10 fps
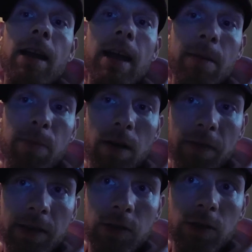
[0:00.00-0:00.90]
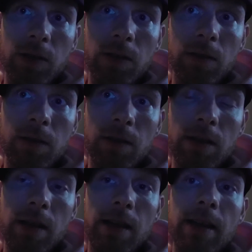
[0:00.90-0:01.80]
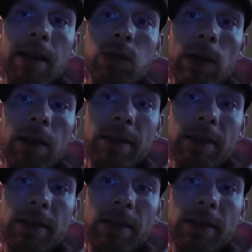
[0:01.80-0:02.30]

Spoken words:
and birth control, as well